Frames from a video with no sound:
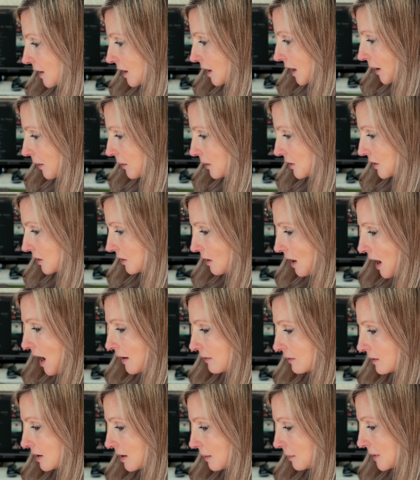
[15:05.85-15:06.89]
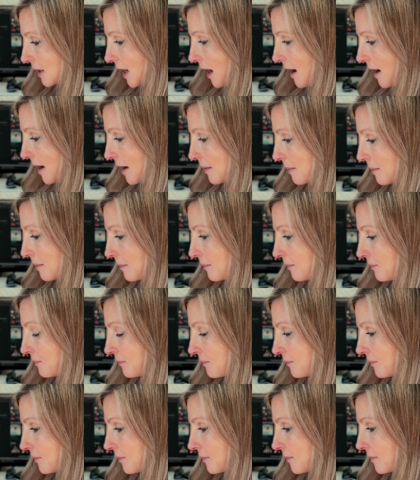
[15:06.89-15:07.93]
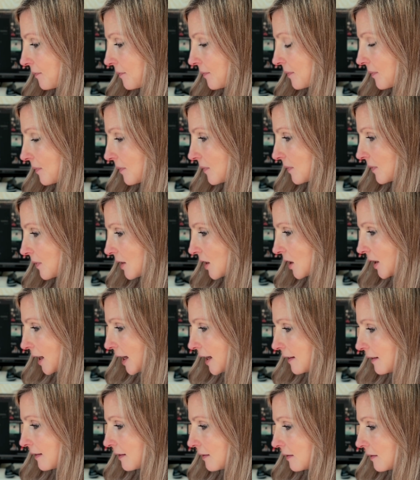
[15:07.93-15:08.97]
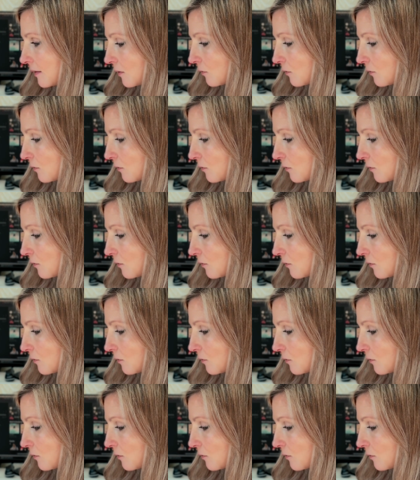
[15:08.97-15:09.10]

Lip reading: I will still have some time to get